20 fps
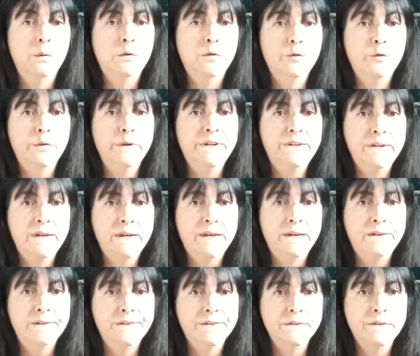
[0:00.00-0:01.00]
or 3
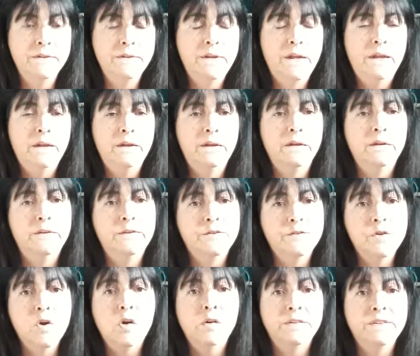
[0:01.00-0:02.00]
days, and then they
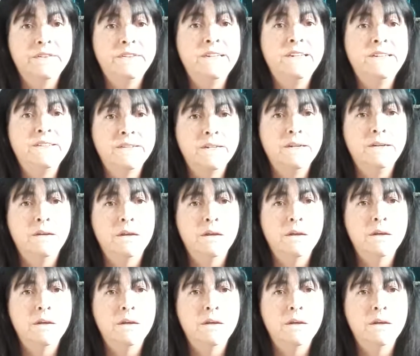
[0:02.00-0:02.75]
started eating.